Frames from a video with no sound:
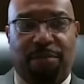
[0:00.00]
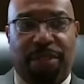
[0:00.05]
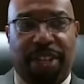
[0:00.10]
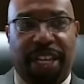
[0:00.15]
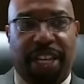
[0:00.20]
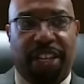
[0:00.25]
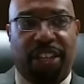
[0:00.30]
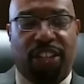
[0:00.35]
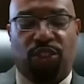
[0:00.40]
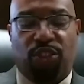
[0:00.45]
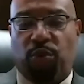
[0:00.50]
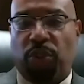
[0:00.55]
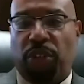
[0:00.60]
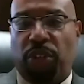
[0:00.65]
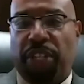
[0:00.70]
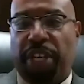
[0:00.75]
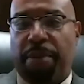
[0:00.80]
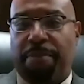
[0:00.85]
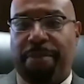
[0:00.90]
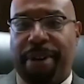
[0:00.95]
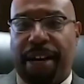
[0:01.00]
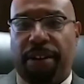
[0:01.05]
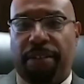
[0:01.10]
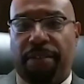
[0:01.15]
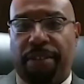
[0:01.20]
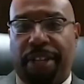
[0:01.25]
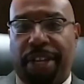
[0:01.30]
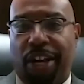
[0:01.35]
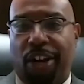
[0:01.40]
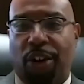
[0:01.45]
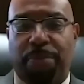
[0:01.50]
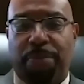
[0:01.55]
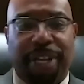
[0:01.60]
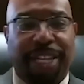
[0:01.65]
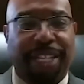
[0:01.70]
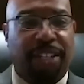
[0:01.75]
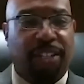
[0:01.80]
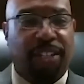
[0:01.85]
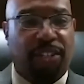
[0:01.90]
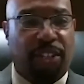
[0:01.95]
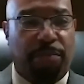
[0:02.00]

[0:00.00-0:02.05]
it's really about helping this